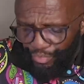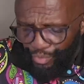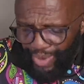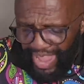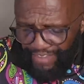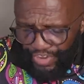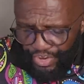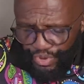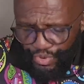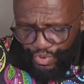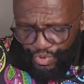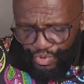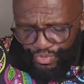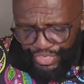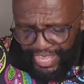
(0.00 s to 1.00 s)

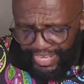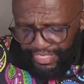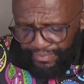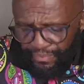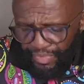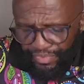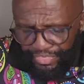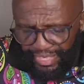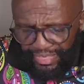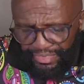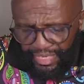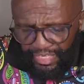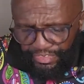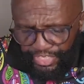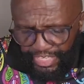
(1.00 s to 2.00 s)
revenue then,
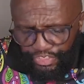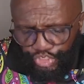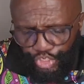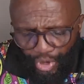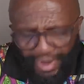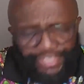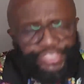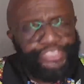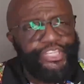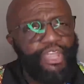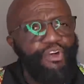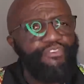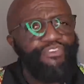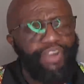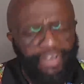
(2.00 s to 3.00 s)
then, than choice
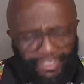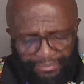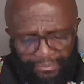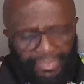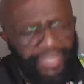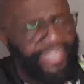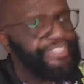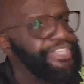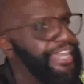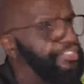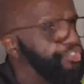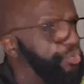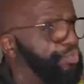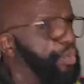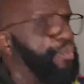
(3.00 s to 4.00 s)
silver. He
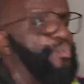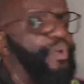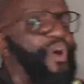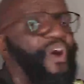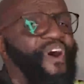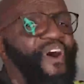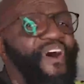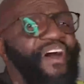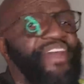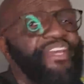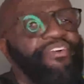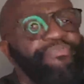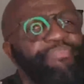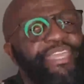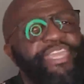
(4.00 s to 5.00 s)
says the reward
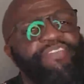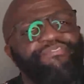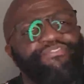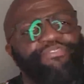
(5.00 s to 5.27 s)
of being